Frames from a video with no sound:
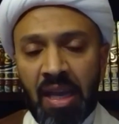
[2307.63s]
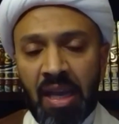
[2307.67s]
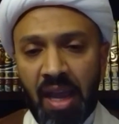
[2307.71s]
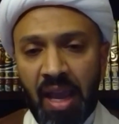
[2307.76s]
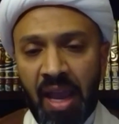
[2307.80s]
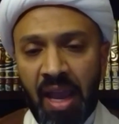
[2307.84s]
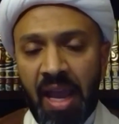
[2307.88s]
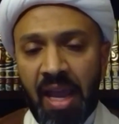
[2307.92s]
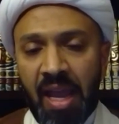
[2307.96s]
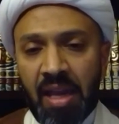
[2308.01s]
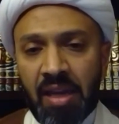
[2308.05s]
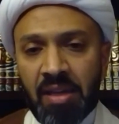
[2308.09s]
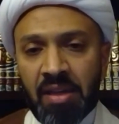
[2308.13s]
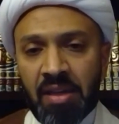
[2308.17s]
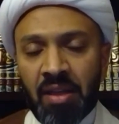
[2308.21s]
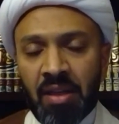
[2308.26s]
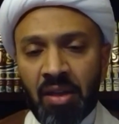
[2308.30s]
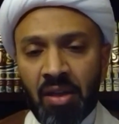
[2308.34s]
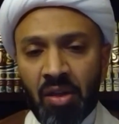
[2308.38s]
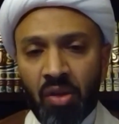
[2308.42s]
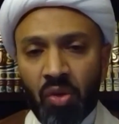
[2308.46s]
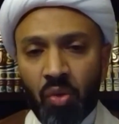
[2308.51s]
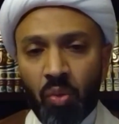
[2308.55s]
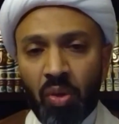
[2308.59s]
And
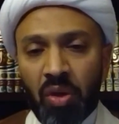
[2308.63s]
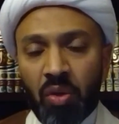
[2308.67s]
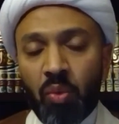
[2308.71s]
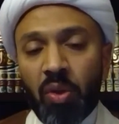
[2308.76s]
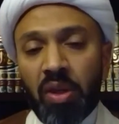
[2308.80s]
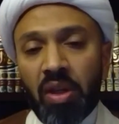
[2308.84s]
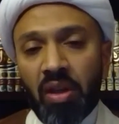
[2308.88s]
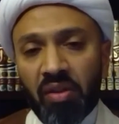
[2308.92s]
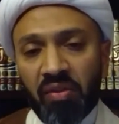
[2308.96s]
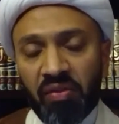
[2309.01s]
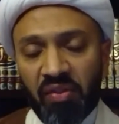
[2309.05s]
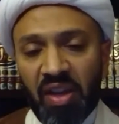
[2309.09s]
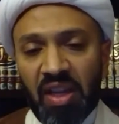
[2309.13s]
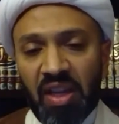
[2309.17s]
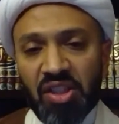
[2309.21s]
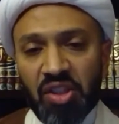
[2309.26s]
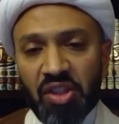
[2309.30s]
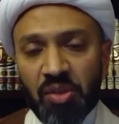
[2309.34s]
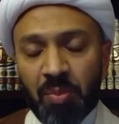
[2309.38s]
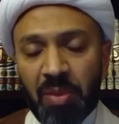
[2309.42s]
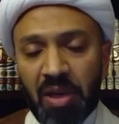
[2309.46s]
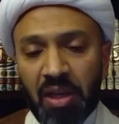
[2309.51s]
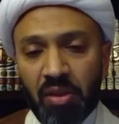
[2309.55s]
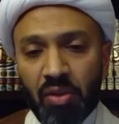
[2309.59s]
when we are
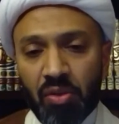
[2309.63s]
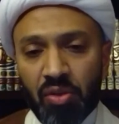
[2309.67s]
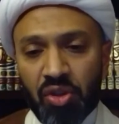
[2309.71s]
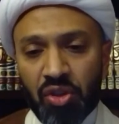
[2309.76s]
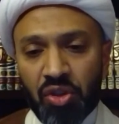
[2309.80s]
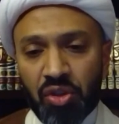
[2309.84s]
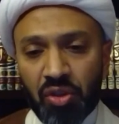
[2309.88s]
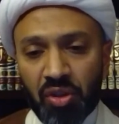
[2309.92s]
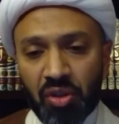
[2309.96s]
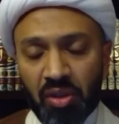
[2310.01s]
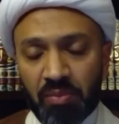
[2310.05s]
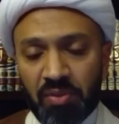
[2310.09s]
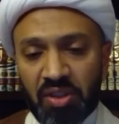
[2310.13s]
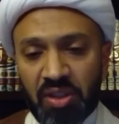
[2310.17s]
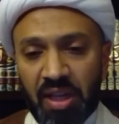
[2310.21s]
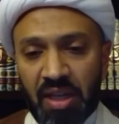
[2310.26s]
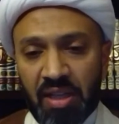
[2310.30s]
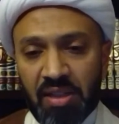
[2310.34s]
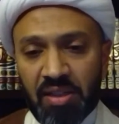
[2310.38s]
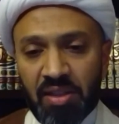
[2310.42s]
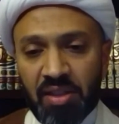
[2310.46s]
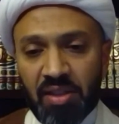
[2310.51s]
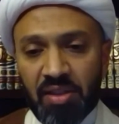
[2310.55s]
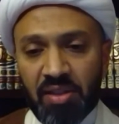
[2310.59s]
faced by those
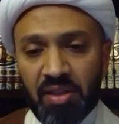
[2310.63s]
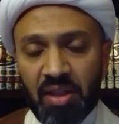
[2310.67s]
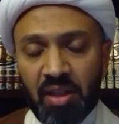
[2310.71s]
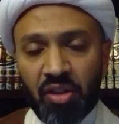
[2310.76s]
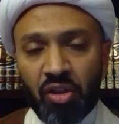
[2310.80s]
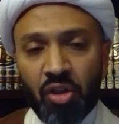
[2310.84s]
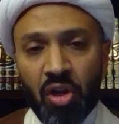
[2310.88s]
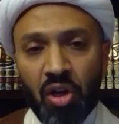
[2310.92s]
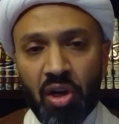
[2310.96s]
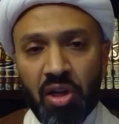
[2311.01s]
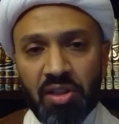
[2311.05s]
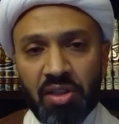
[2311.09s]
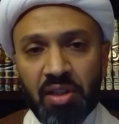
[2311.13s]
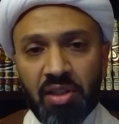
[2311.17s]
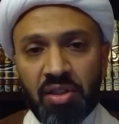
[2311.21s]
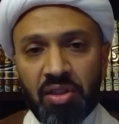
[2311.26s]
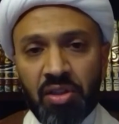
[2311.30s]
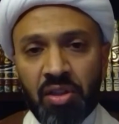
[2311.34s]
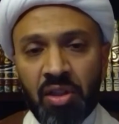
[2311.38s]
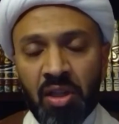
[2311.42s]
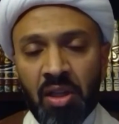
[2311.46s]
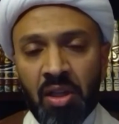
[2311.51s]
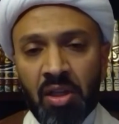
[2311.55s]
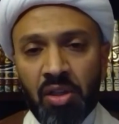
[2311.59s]
circumstances that cause
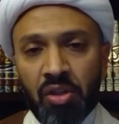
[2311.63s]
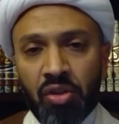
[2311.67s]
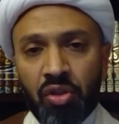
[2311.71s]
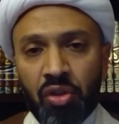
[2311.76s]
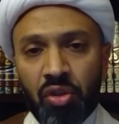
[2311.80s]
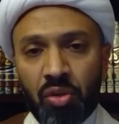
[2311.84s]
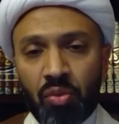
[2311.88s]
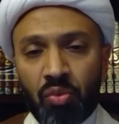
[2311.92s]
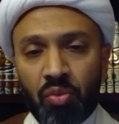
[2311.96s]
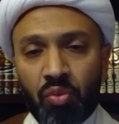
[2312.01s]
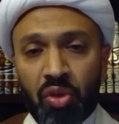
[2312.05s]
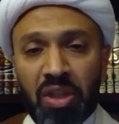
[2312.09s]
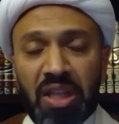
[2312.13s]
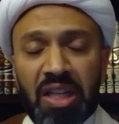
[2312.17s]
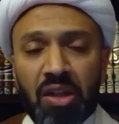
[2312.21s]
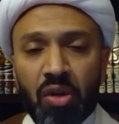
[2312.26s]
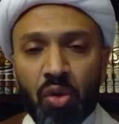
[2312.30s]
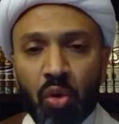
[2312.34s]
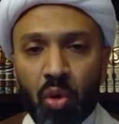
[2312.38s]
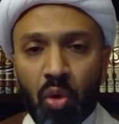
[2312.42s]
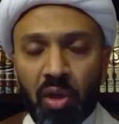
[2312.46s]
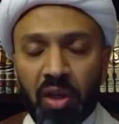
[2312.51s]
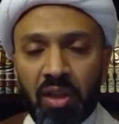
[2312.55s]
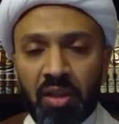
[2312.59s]
us to
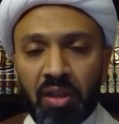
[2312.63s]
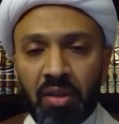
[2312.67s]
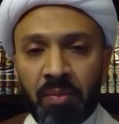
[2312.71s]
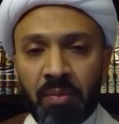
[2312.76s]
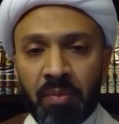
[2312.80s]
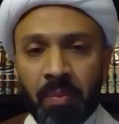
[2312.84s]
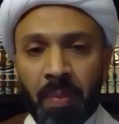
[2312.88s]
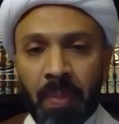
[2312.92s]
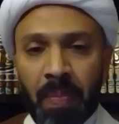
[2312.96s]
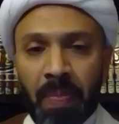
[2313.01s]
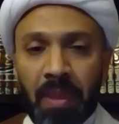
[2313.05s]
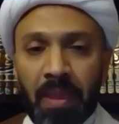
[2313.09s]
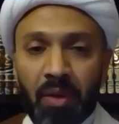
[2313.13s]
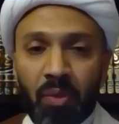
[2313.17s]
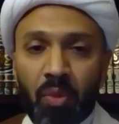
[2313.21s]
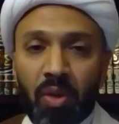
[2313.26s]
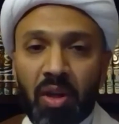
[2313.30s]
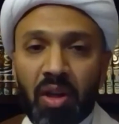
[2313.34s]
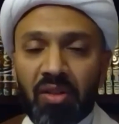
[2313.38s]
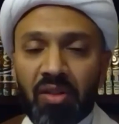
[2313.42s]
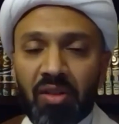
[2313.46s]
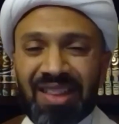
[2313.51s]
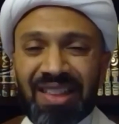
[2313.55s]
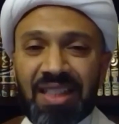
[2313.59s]
recoil, we
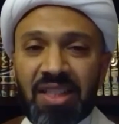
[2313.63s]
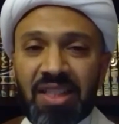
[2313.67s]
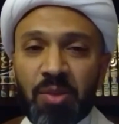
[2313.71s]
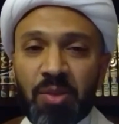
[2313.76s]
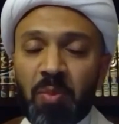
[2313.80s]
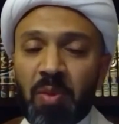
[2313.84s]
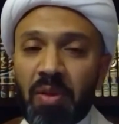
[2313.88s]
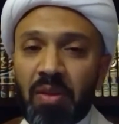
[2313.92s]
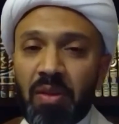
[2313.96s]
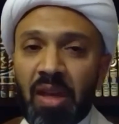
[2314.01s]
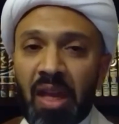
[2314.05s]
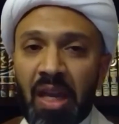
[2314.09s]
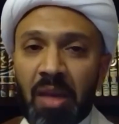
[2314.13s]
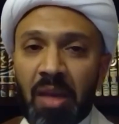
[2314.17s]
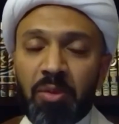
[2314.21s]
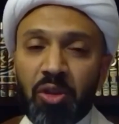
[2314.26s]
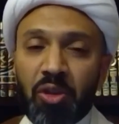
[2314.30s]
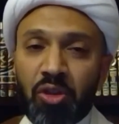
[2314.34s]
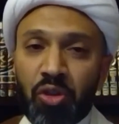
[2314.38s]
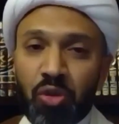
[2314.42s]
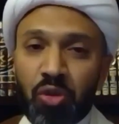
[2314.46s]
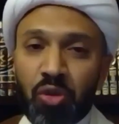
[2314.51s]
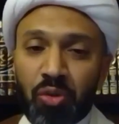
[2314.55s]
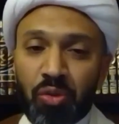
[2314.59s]
are at least
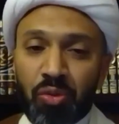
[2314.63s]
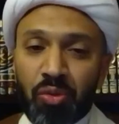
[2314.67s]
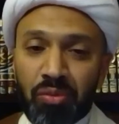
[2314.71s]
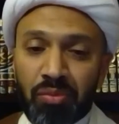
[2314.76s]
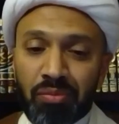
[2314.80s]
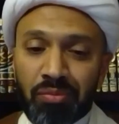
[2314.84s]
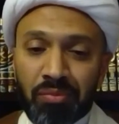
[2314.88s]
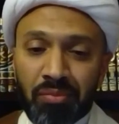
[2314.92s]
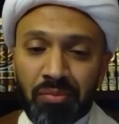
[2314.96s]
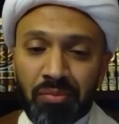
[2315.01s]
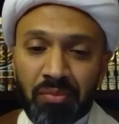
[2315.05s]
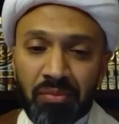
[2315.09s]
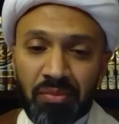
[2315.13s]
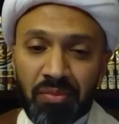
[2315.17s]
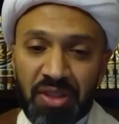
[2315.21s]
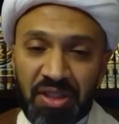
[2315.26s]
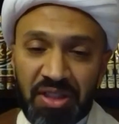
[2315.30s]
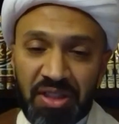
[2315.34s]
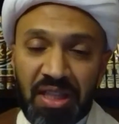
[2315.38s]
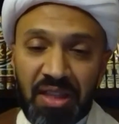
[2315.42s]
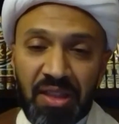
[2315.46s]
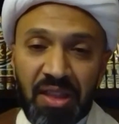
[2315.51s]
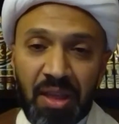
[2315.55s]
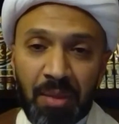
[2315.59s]
able to
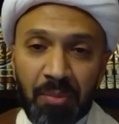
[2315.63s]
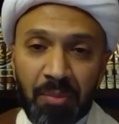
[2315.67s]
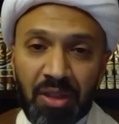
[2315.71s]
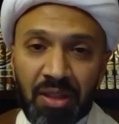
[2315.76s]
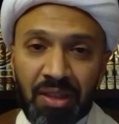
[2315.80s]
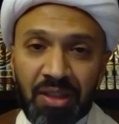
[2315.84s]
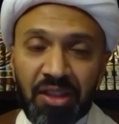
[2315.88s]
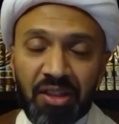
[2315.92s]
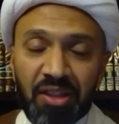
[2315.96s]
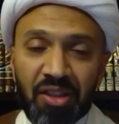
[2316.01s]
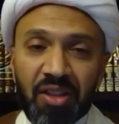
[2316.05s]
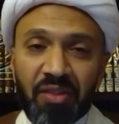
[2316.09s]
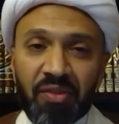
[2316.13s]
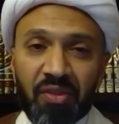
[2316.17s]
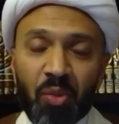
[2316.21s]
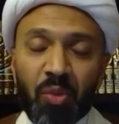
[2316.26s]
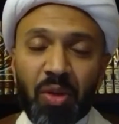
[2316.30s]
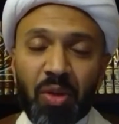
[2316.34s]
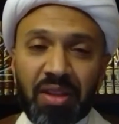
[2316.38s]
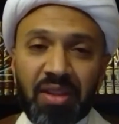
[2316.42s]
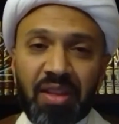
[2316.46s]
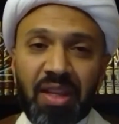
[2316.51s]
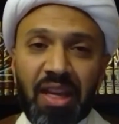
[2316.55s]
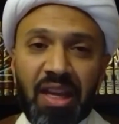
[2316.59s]
see them clearly for
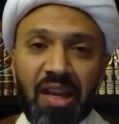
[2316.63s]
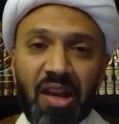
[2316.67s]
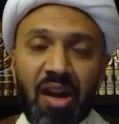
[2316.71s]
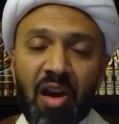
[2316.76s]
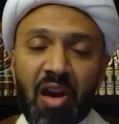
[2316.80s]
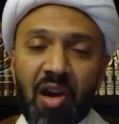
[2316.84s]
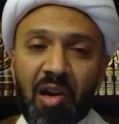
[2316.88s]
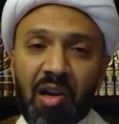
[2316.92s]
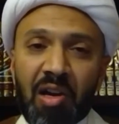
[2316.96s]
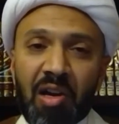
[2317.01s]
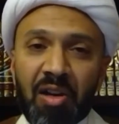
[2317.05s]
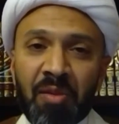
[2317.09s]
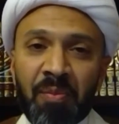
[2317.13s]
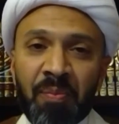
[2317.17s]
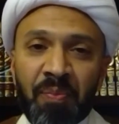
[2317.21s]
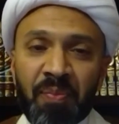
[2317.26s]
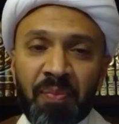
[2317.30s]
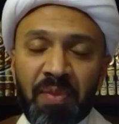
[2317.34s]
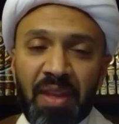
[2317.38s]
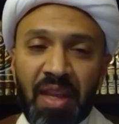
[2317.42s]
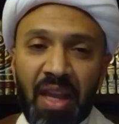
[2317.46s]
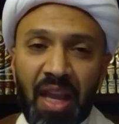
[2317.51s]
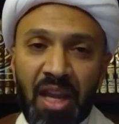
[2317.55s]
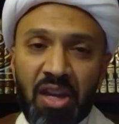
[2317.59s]
what they are
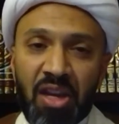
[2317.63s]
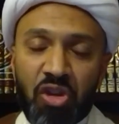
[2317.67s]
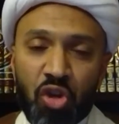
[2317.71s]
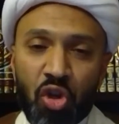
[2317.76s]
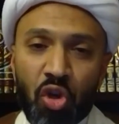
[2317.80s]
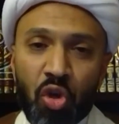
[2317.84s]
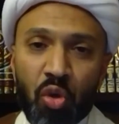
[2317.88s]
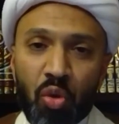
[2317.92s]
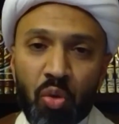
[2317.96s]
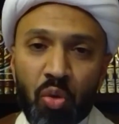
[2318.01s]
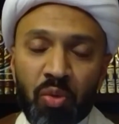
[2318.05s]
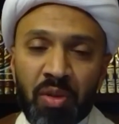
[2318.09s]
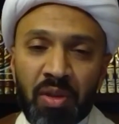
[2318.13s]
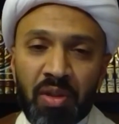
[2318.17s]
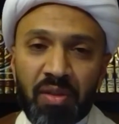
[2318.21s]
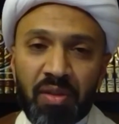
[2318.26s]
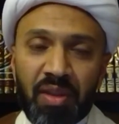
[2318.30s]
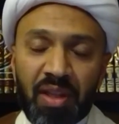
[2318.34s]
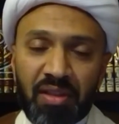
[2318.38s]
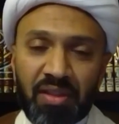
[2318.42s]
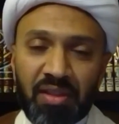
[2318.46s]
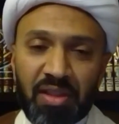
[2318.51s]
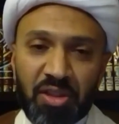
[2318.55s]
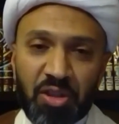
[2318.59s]
and know
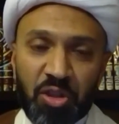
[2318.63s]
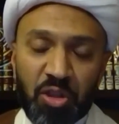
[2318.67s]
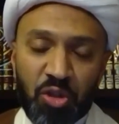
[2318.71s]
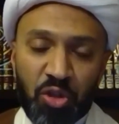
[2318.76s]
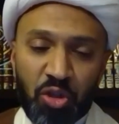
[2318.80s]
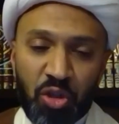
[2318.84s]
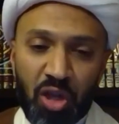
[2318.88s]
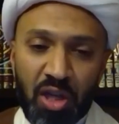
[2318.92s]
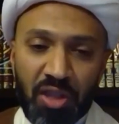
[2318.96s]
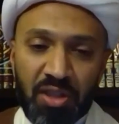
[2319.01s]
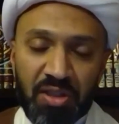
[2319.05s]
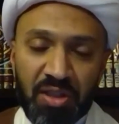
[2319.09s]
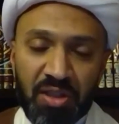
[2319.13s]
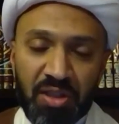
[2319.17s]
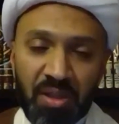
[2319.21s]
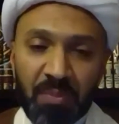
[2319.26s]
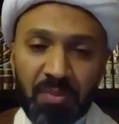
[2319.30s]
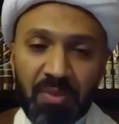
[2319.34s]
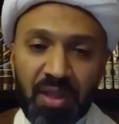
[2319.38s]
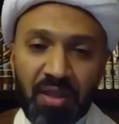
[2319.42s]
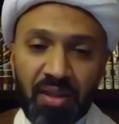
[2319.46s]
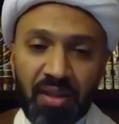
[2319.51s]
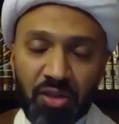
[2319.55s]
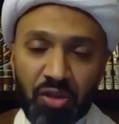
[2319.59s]
that this is not
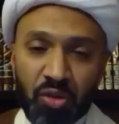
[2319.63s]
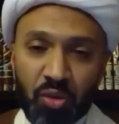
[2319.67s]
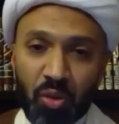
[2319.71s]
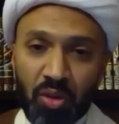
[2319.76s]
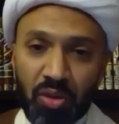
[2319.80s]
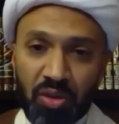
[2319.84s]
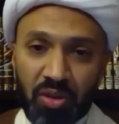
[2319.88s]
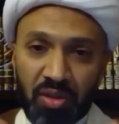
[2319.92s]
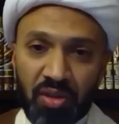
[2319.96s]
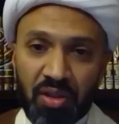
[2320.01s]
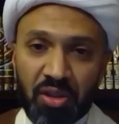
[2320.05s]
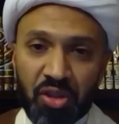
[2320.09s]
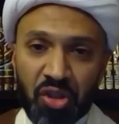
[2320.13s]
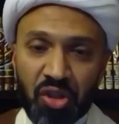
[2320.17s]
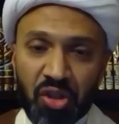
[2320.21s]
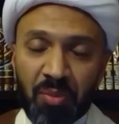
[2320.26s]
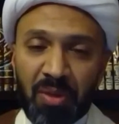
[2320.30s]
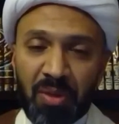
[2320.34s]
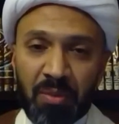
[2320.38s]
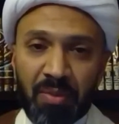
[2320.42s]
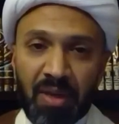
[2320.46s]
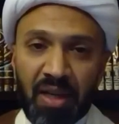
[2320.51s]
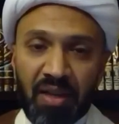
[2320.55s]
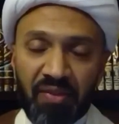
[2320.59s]
something that's going to
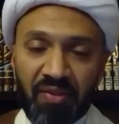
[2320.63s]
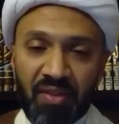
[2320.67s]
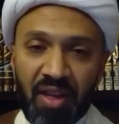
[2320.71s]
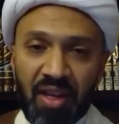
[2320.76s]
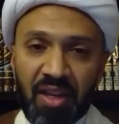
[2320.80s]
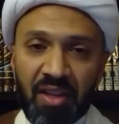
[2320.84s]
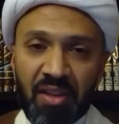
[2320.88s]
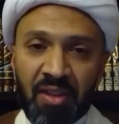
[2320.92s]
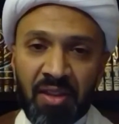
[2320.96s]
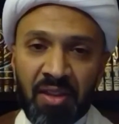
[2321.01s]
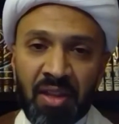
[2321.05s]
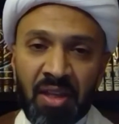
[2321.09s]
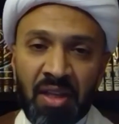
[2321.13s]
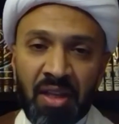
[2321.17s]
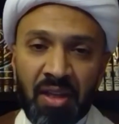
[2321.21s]
determine my faith,